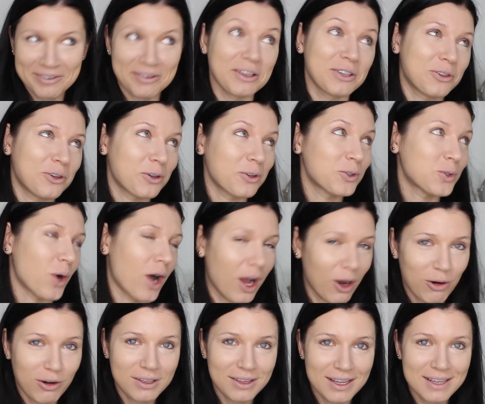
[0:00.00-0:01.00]
well according to
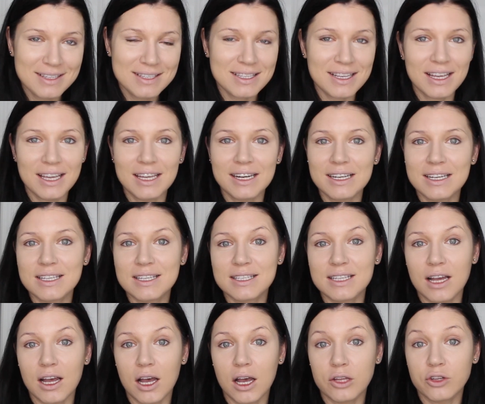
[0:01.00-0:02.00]
Hourglass, it is
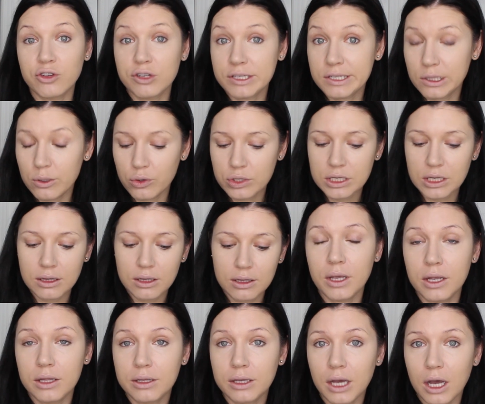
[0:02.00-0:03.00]
translucent.
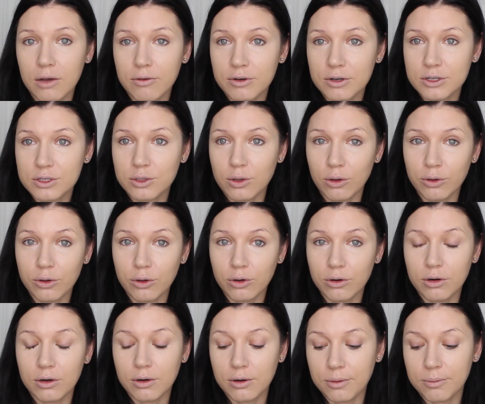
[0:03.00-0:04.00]
It covers all
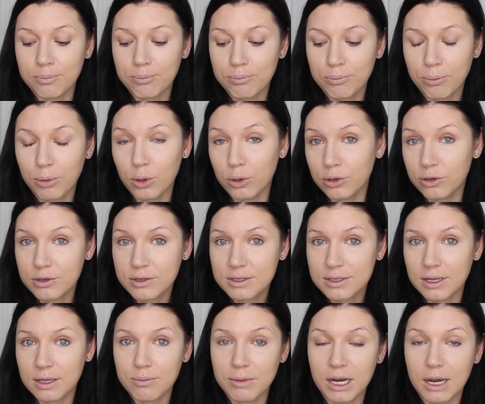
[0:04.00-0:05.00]
your
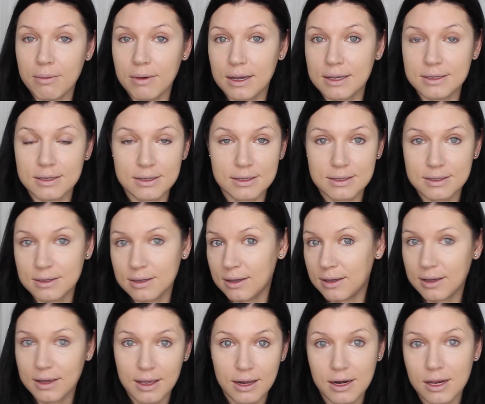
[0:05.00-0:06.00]
pores and minimizes
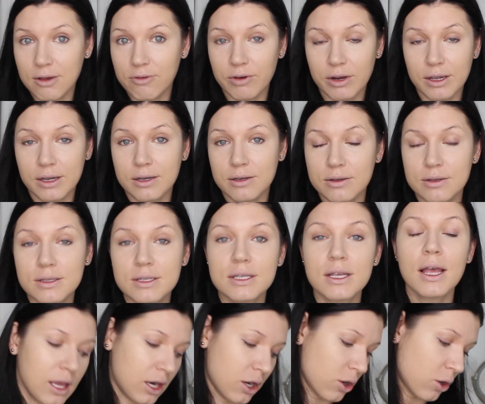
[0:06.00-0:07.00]
any
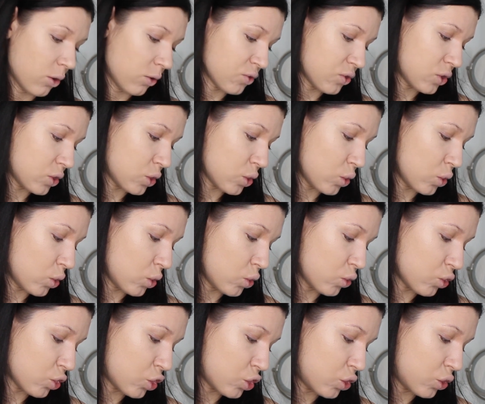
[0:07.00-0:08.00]
wrinkles. It
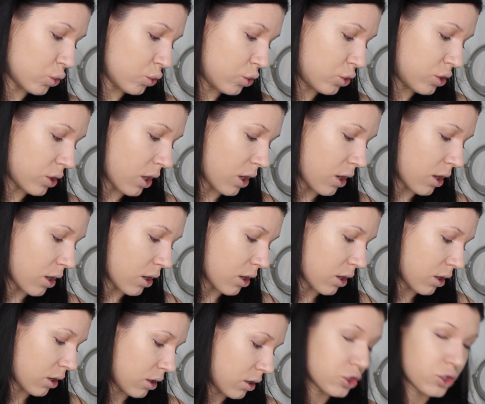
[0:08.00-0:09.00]
also should
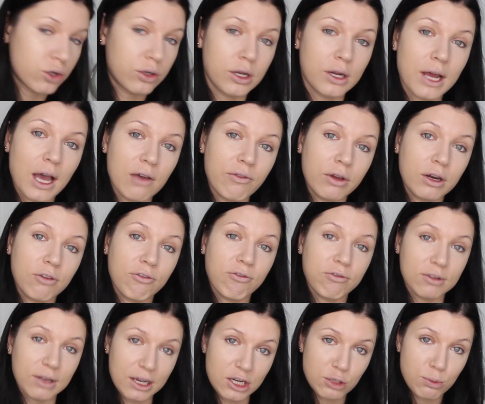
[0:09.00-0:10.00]
not have any
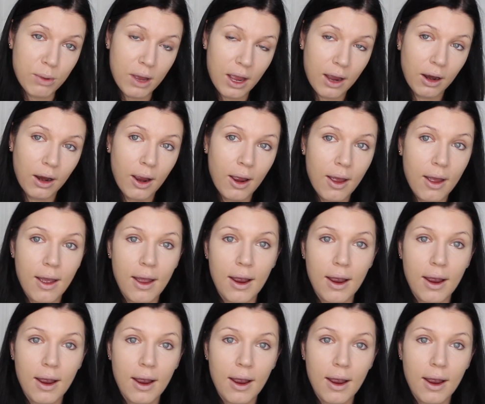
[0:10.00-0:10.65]
flashback,